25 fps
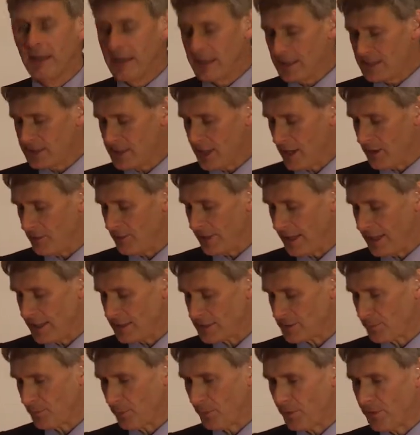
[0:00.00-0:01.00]
So
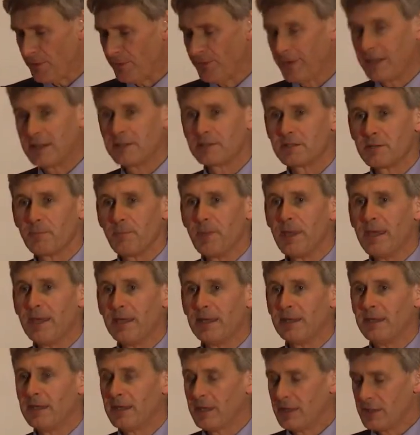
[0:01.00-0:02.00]
it's proving to
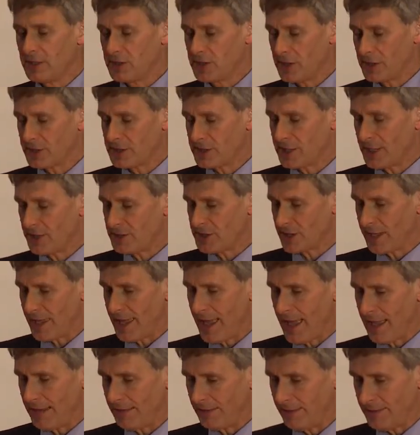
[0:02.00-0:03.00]
be just such a
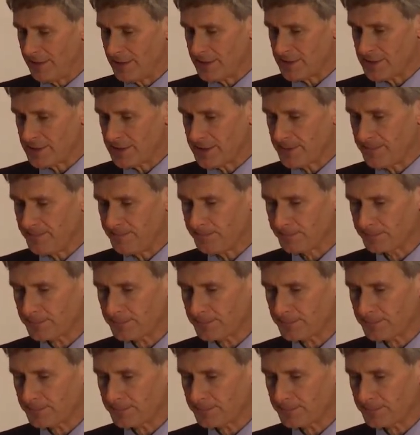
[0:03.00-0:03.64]
catalyst.